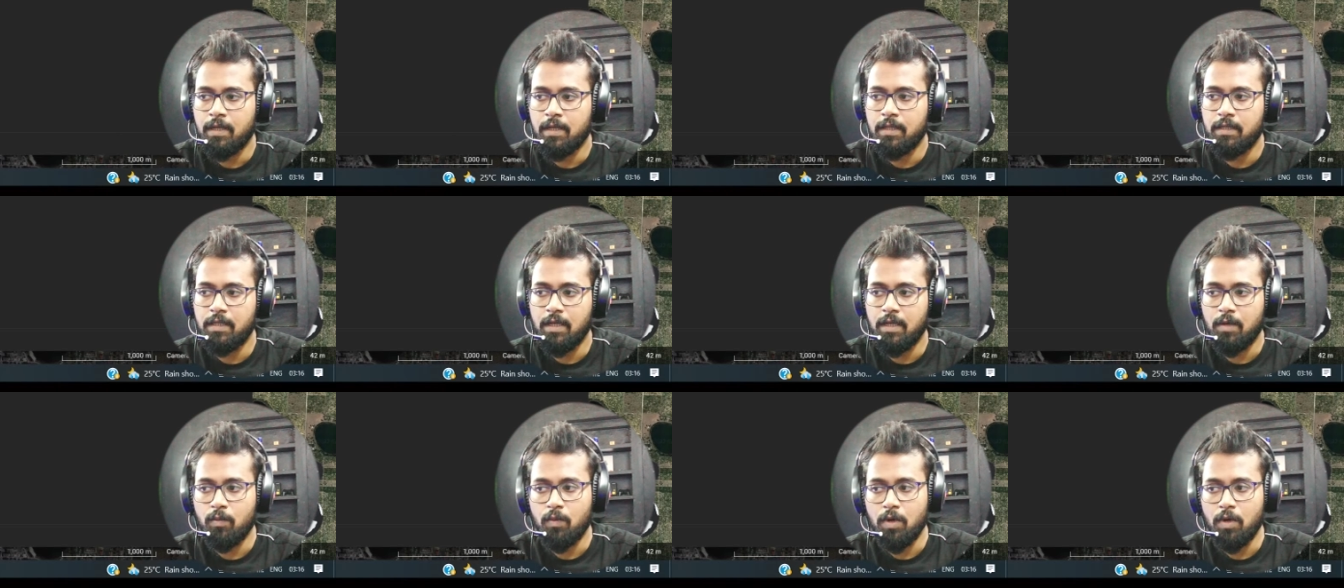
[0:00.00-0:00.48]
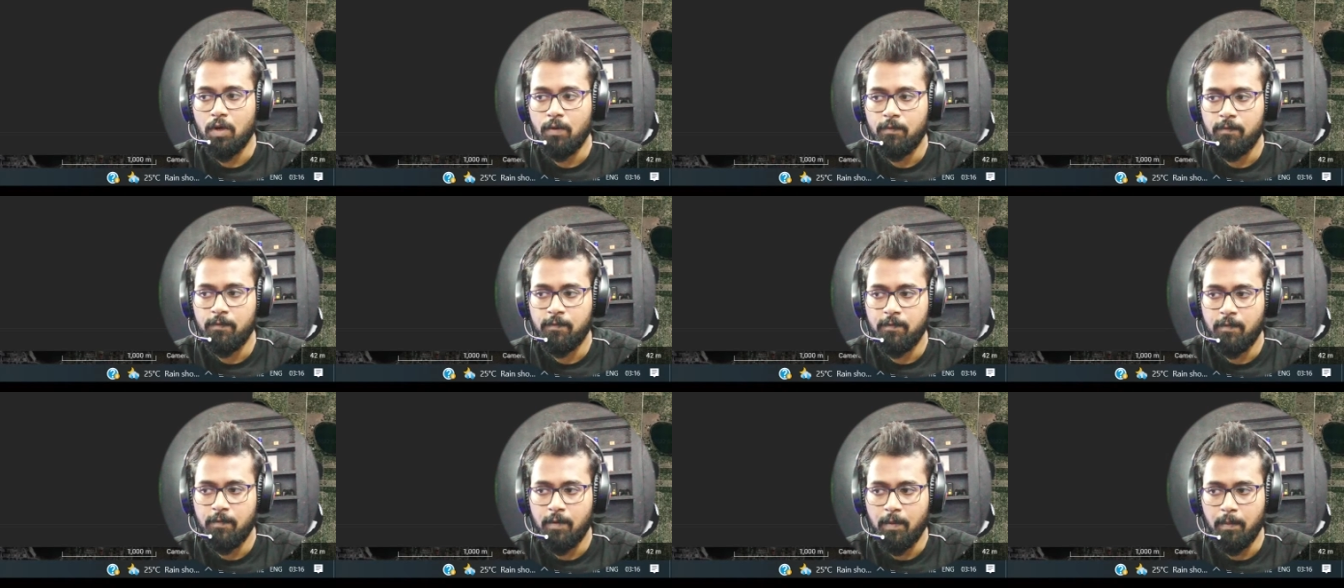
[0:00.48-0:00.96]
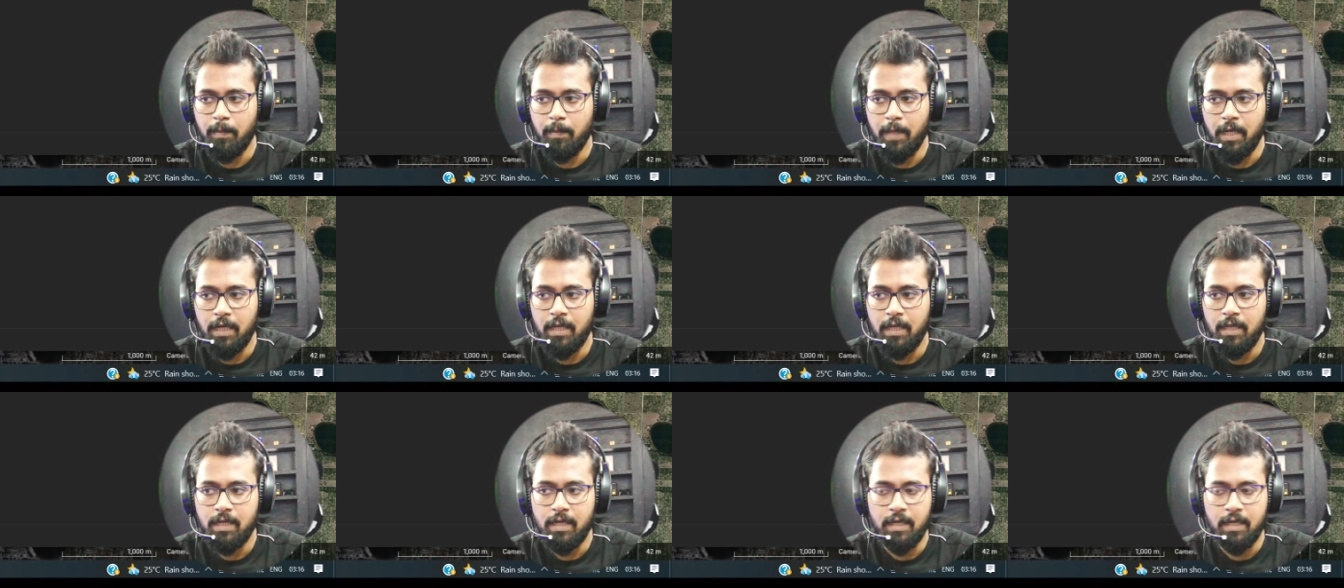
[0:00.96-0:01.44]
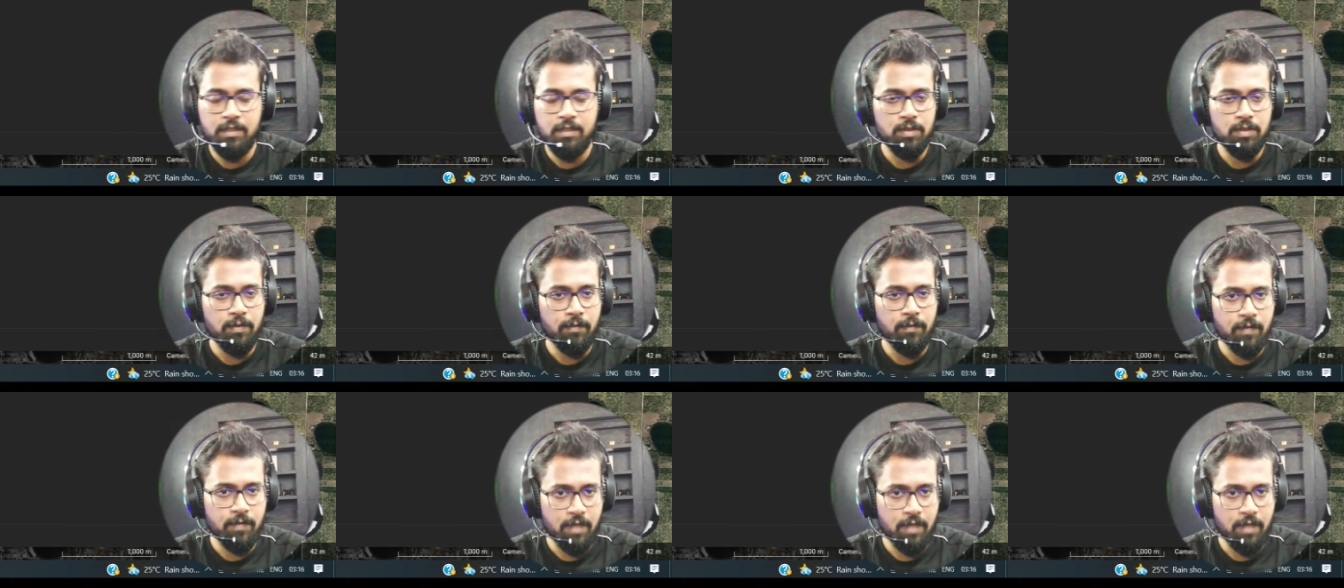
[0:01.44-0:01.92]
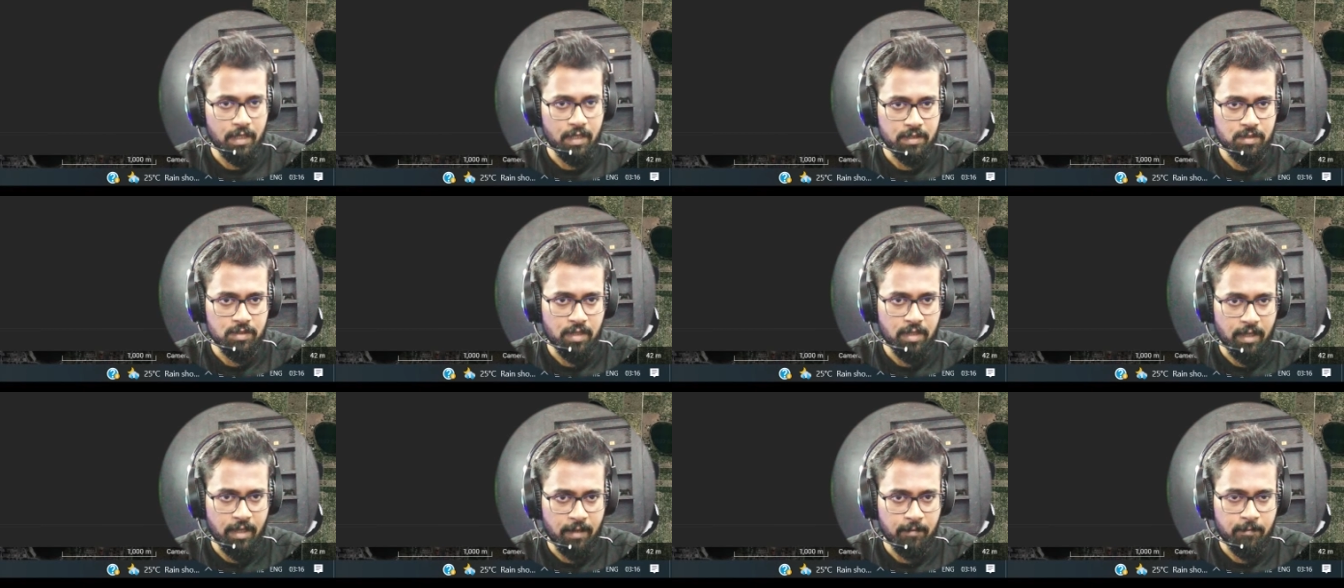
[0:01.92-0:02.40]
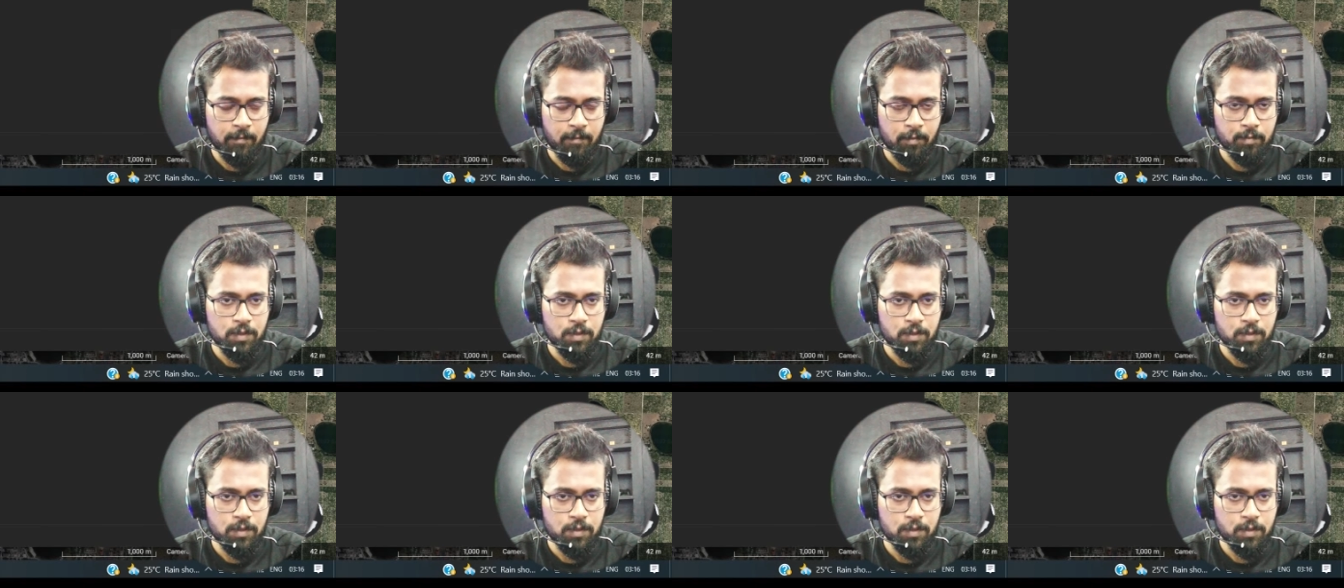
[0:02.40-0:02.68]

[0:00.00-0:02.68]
They are one of many kinds of karst landforms.